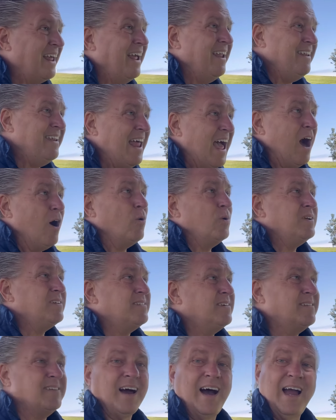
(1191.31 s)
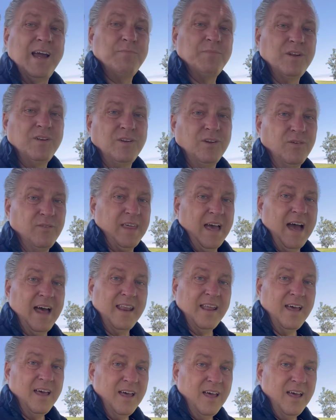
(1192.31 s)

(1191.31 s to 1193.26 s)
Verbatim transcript: And now is the time to do that